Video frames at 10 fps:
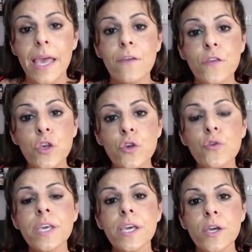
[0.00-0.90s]
If
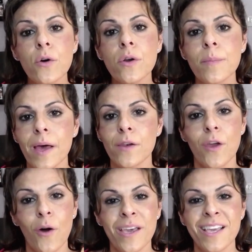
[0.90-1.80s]
you can go to bed
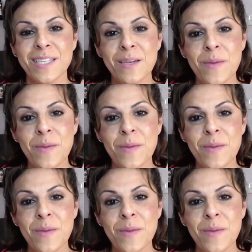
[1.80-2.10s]
knowing as an